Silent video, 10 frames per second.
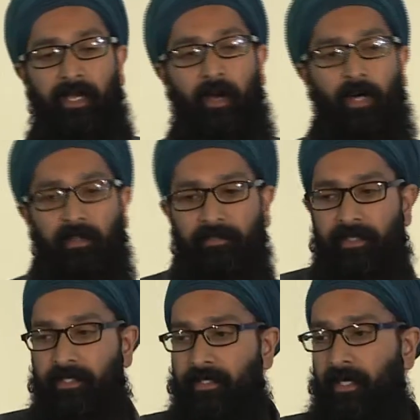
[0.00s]
All of
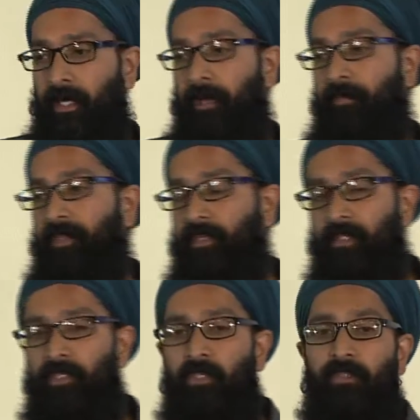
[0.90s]
this then
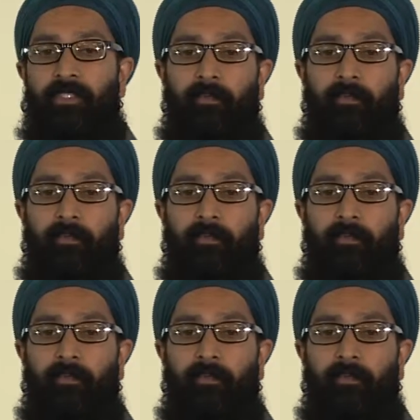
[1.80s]
gets used to